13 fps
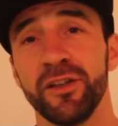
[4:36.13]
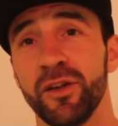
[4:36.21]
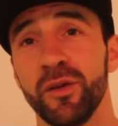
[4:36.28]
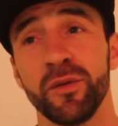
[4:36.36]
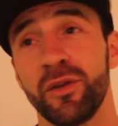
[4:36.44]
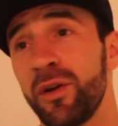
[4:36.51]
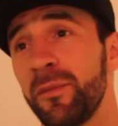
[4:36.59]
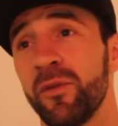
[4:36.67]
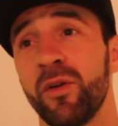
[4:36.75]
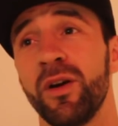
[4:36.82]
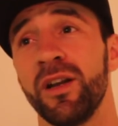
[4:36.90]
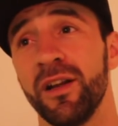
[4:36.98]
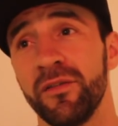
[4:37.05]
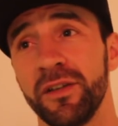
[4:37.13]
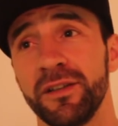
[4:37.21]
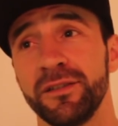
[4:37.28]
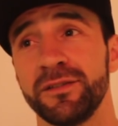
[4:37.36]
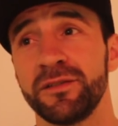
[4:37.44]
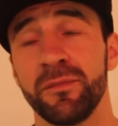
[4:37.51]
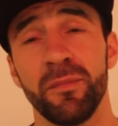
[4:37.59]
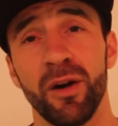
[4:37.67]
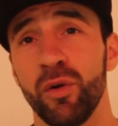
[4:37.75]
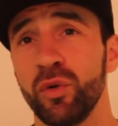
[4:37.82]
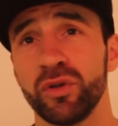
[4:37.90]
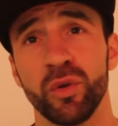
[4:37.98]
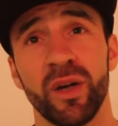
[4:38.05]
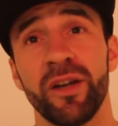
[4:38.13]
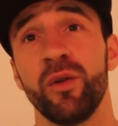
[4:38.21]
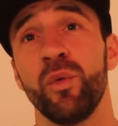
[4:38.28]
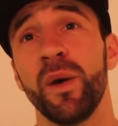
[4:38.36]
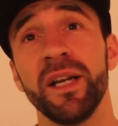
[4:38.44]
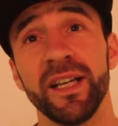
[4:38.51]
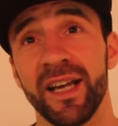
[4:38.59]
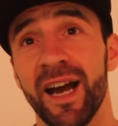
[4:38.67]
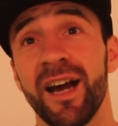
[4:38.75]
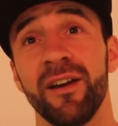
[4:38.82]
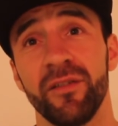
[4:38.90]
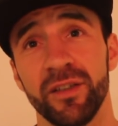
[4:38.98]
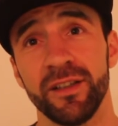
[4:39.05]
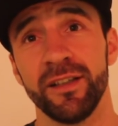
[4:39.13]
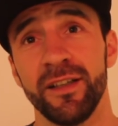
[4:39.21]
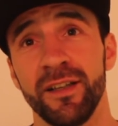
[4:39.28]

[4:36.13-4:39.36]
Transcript: And don't get me wrong, I love it, but I also cannot wait to get out of it.